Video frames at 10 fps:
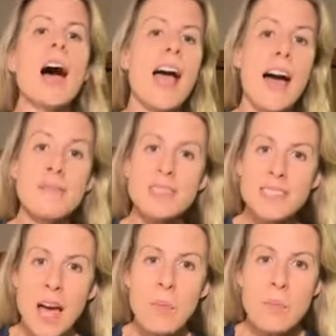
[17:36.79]
I have
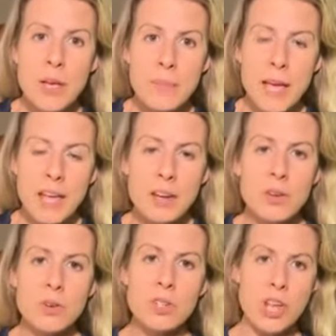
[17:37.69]
some women
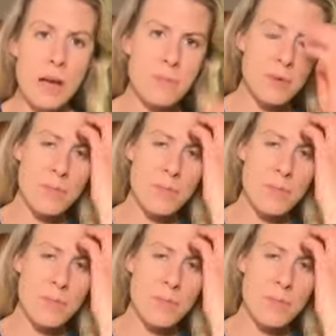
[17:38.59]
who shop the